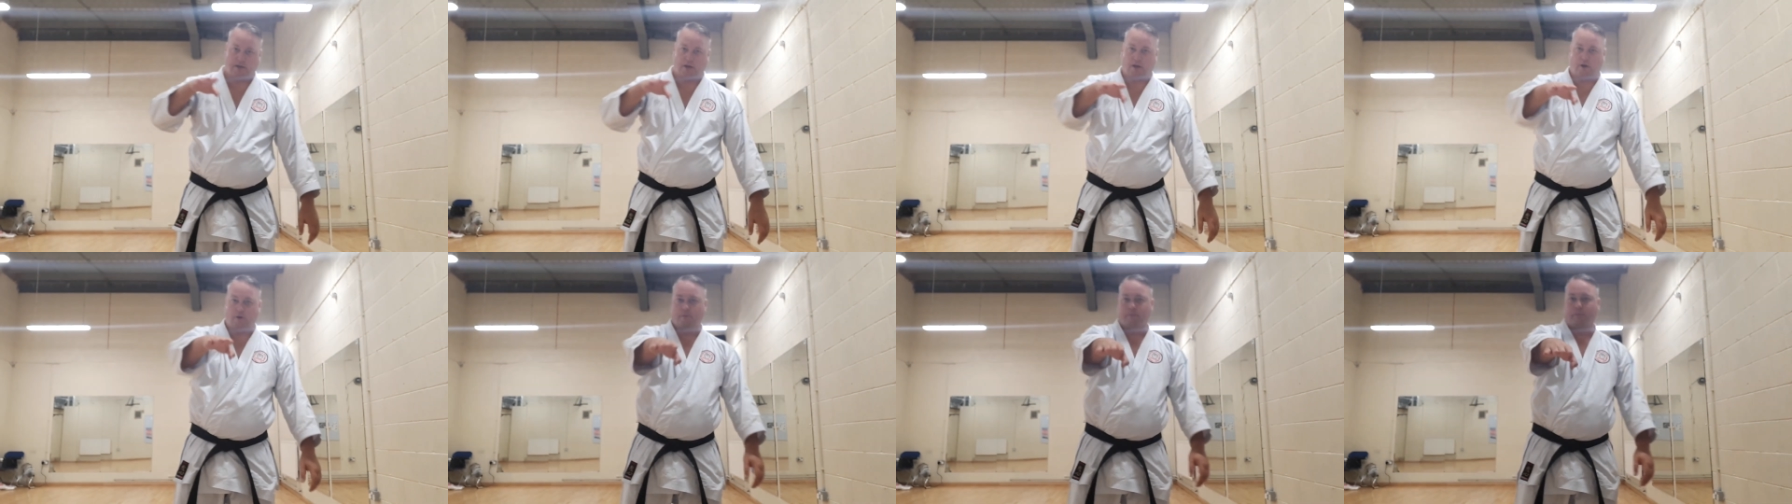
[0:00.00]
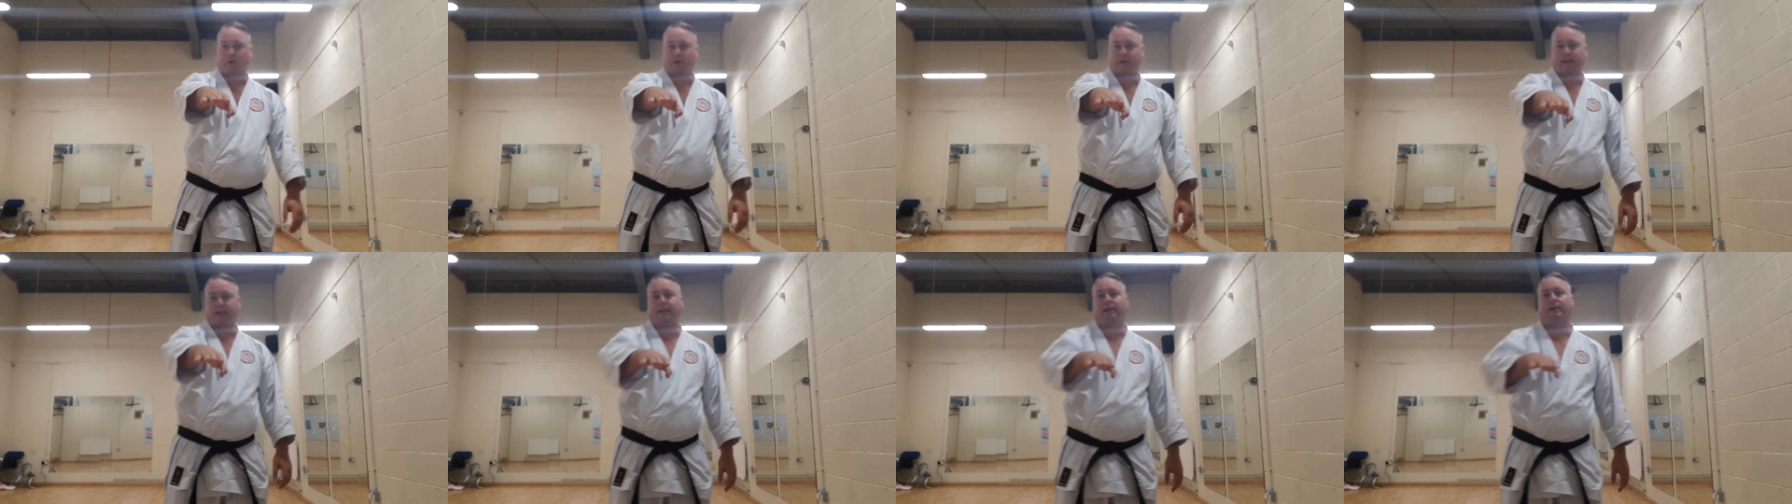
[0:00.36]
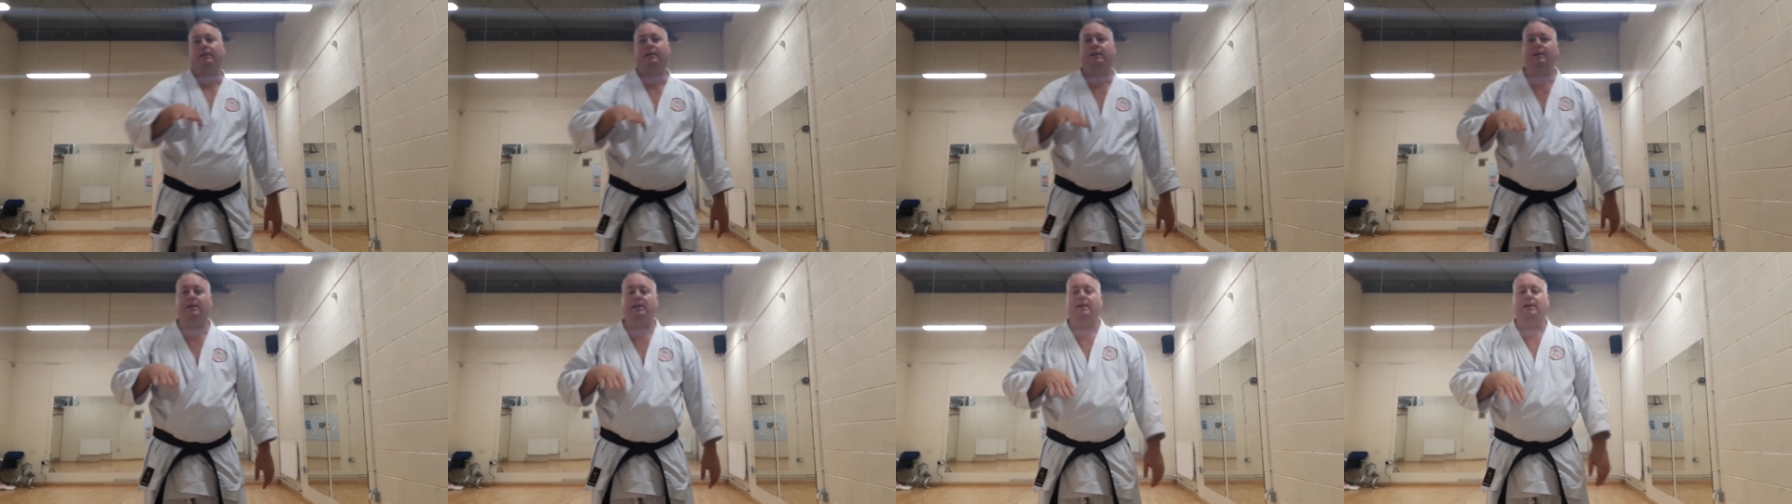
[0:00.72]
your own body
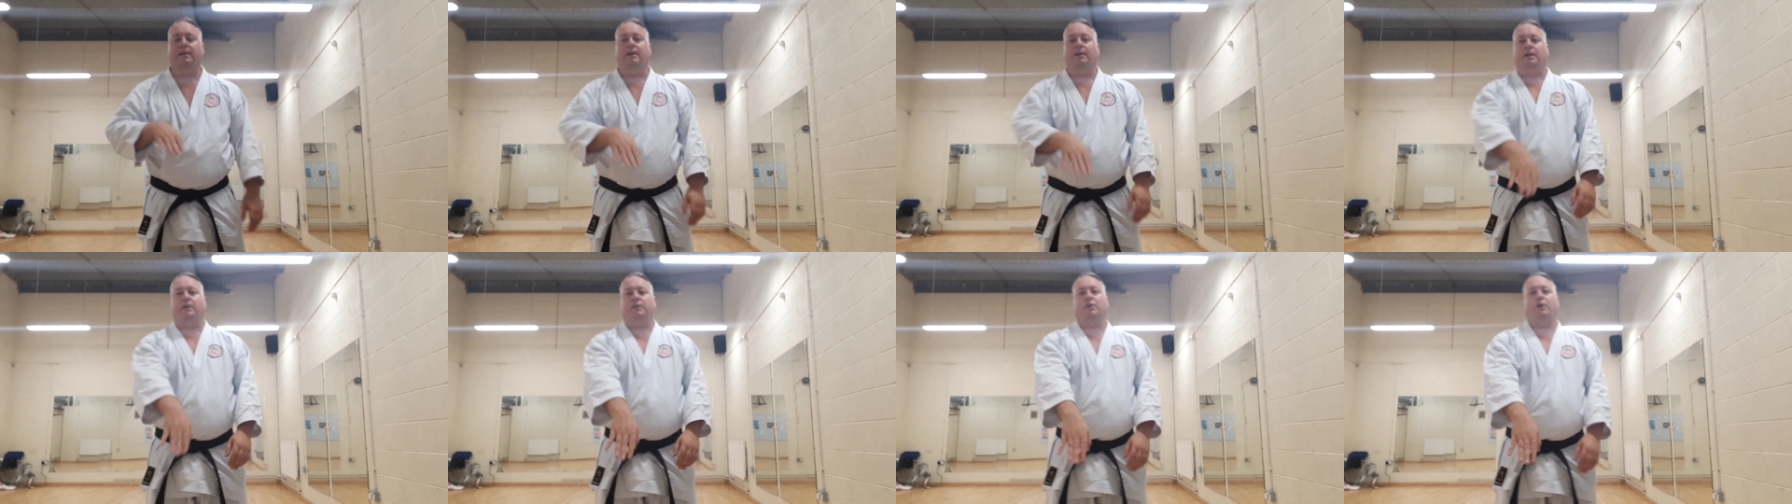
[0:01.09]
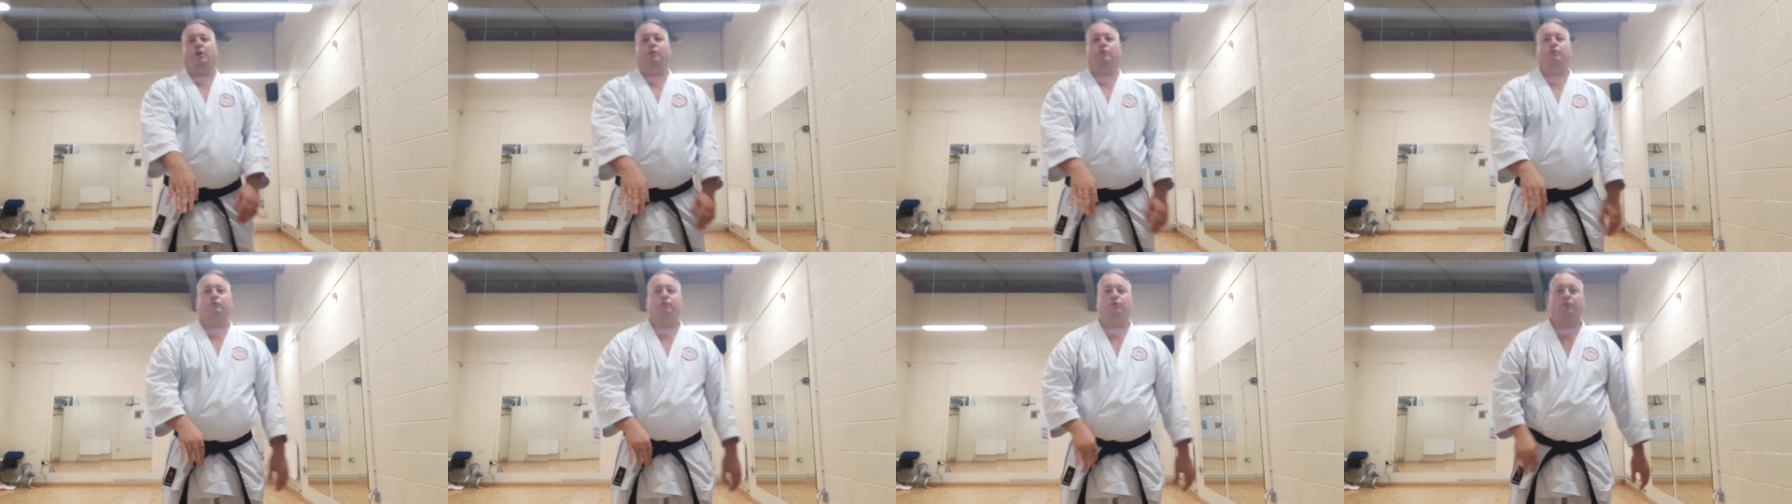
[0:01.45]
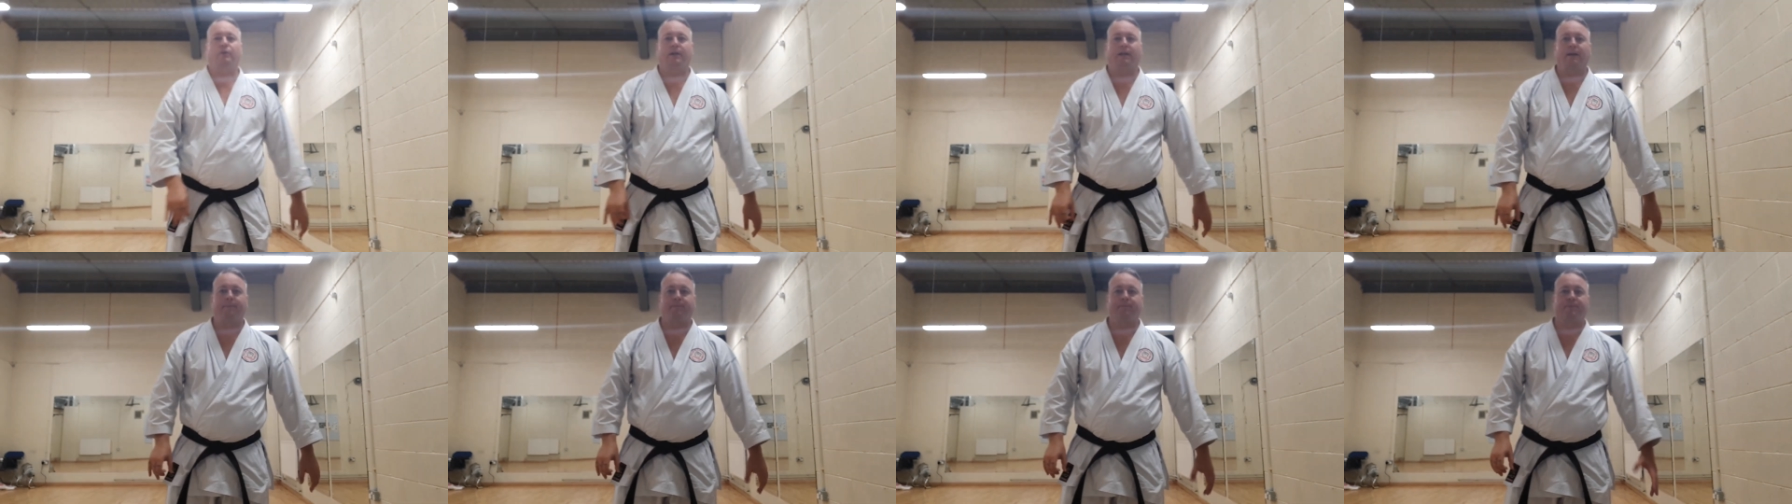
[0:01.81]
and your own
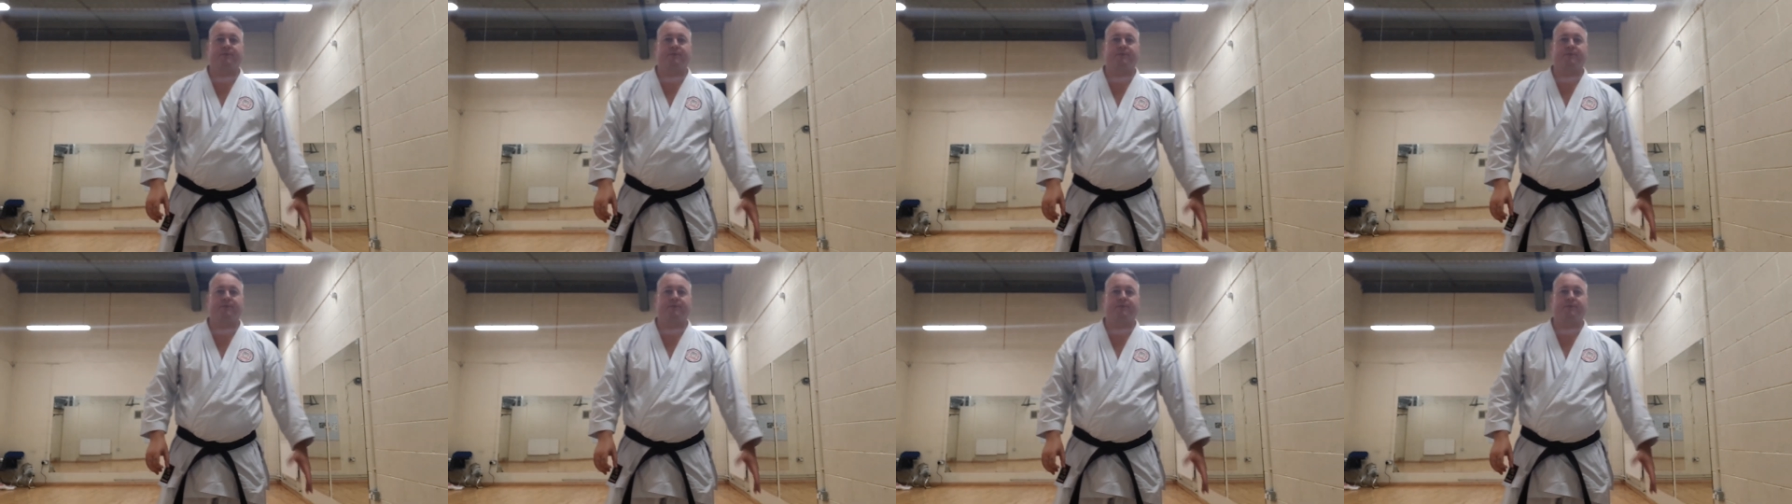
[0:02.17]
groin.